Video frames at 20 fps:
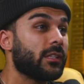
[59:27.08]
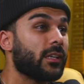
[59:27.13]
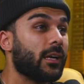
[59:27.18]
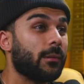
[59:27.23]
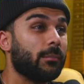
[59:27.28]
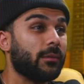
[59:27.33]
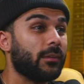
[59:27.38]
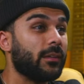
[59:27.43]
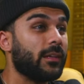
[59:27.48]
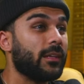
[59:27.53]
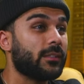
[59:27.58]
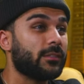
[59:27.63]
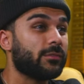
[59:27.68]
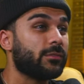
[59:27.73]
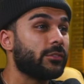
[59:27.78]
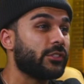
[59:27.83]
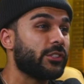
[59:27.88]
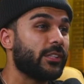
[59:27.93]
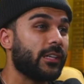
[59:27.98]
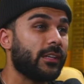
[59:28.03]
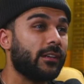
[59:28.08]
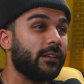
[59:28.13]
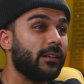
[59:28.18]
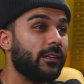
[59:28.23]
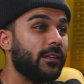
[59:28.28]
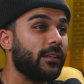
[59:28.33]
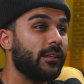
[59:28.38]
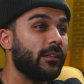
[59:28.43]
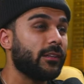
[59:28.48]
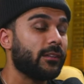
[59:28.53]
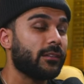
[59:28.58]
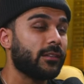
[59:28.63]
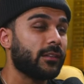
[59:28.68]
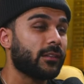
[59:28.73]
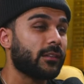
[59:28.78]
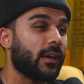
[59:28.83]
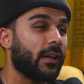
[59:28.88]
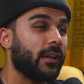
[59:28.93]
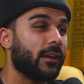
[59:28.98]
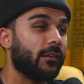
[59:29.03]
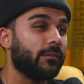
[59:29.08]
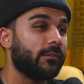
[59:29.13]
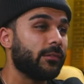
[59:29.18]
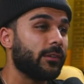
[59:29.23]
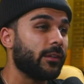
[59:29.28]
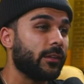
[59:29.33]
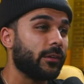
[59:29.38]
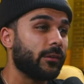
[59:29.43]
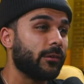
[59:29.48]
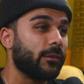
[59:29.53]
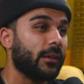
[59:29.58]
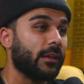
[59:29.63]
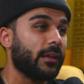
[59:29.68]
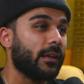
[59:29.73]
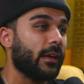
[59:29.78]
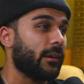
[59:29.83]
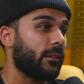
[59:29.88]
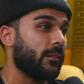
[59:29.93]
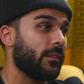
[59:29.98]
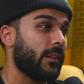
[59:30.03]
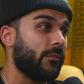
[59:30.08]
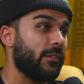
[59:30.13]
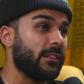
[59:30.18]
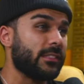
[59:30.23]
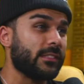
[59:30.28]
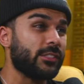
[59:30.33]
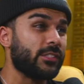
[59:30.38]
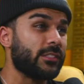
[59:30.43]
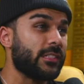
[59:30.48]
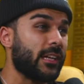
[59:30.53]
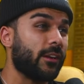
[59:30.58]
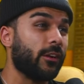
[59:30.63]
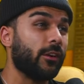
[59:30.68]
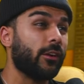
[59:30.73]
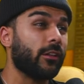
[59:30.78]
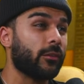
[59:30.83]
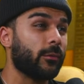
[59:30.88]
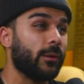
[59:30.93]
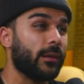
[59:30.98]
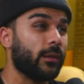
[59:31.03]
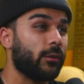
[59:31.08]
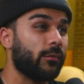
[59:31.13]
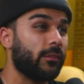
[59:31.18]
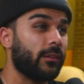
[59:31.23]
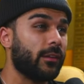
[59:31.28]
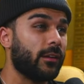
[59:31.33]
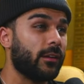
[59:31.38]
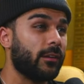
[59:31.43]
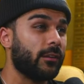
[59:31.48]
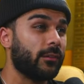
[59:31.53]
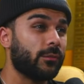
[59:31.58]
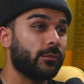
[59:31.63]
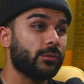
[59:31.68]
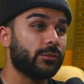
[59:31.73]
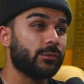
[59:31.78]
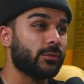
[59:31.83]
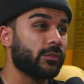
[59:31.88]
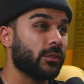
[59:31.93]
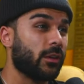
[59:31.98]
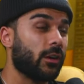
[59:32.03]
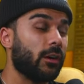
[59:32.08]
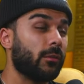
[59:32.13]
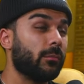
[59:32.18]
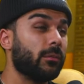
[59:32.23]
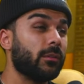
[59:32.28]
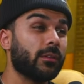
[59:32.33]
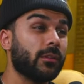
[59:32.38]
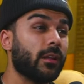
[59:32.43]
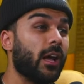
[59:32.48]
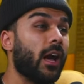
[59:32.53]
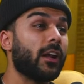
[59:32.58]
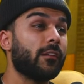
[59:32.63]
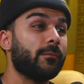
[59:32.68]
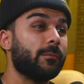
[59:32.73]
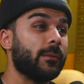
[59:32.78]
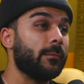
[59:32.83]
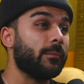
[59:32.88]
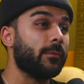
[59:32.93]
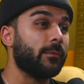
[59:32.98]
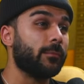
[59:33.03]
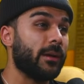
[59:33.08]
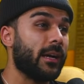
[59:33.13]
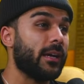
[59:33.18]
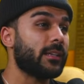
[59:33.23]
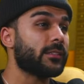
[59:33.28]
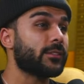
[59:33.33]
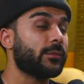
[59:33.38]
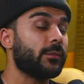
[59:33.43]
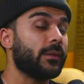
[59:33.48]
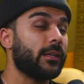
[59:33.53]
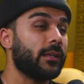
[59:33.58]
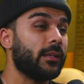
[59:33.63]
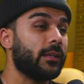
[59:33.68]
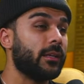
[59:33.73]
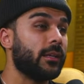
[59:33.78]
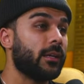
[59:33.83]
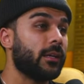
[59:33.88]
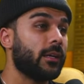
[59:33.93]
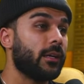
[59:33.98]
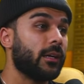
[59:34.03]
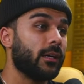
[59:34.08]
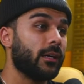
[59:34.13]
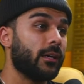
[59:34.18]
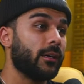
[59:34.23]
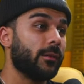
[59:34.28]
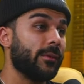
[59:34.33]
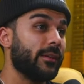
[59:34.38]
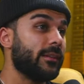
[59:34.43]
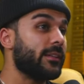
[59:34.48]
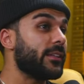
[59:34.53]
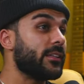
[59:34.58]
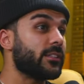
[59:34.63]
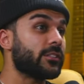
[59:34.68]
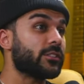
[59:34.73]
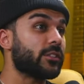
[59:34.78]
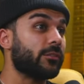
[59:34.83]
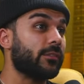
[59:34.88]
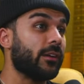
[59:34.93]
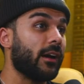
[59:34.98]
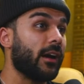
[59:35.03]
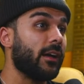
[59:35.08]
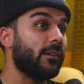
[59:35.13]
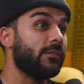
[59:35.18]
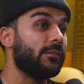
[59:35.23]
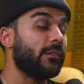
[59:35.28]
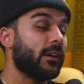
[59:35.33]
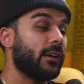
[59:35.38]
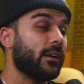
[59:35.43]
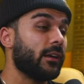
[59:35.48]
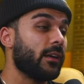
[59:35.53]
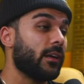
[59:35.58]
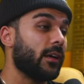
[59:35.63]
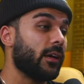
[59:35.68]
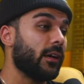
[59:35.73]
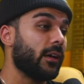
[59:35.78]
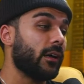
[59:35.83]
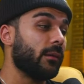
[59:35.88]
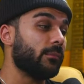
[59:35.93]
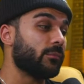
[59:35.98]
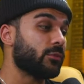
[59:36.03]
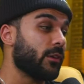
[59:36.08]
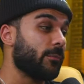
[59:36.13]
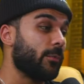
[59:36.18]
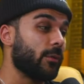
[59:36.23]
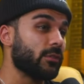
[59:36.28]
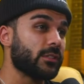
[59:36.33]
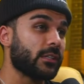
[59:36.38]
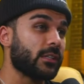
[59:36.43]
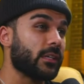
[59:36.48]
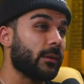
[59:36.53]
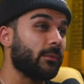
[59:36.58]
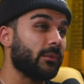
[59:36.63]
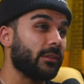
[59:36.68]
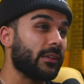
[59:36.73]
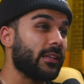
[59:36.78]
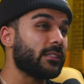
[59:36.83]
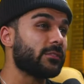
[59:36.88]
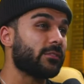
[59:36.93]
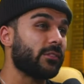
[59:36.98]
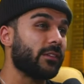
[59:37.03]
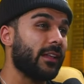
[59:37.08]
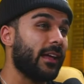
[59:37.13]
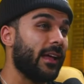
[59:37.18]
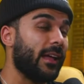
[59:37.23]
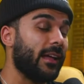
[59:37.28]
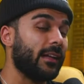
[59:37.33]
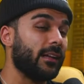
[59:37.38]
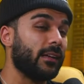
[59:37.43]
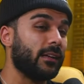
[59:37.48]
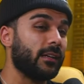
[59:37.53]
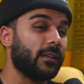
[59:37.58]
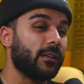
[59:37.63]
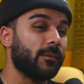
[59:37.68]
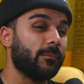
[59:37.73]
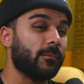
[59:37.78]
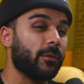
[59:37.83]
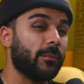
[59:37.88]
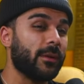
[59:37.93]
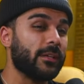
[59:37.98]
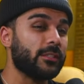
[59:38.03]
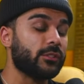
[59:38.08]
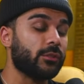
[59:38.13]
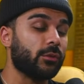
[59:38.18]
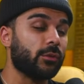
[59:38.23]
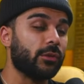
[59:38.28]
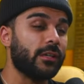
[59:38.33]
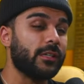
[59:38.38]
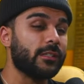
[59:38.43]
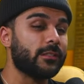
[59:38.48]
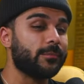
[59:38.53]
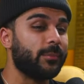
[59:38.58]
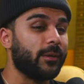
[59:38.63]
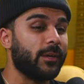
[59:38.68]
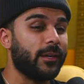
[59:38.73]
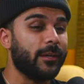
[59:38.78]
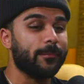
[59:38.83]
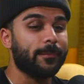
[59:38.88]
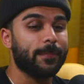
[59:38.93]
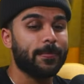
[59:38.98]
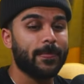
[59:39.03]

a couple links for charity to kind of you know eh, they recently just had an earthquake over there, which was mm -hmm. horrible. A lot mm -hmm. of mm-hmm. people passed away, um, and didn't survive. Um, so I posted a couple links for that um, on my stories, but